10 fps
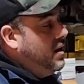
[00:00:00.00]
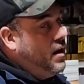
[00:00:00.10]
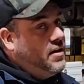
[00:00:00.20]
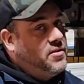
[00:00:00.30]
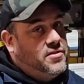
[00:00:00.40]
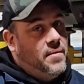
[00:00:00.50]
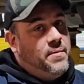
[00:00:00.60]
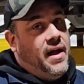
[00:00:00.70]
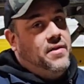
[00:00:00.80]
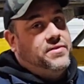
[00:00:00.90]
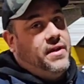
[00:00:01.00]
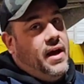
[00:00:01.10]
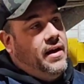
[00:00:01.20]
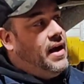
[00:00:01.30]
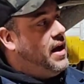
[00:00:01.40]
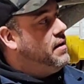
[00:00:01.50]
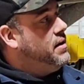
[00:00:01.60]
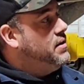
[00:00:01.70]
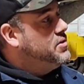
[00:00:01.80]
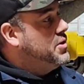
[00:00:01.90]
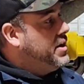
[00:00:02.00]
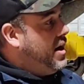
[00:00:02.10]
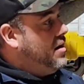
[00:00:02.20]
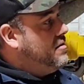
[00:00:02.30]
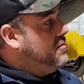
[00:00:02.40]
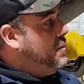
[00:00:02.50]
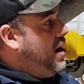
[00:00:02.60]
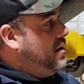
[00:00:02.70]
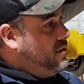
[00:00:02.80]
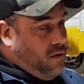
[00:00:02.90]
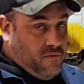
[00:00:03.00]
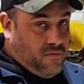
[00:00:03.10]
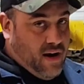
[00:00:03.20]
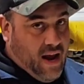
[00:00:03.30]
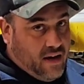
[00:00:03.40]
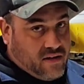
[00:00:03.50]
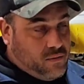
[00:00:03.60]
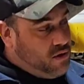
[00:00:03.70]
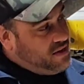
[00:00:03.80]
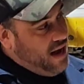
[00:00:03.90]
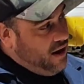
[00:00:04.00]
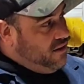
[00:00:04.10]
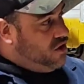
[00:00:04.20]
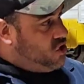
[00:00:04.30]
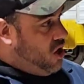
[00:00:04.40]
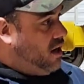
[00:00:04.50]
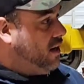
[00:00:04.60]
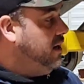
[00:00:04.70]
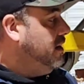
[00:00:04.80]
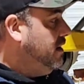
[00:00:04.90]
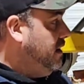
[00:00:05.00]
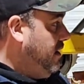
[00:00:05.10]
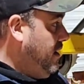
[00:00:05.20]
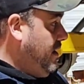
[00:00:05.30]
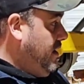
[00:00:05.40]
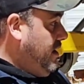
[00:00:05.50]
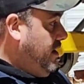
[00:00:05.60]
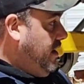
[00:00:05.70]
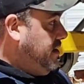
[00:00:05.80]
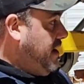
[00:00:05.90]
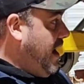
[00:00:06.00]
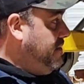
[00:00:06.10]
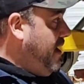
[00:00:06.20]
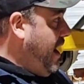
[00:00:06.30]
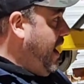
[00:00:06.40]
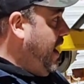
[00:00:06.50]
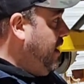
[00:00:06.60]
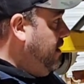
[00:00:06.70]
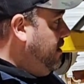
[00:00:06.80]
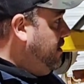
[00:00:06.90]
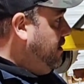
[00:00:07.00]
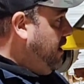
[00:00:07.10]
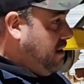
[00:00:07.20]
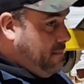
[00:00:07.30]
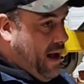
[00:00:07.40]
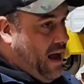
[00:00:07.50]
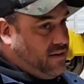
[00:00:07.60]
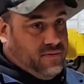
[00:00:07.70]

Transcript: All right, so something else that I took care of while the whole front axle was out of the truck is I've had in the box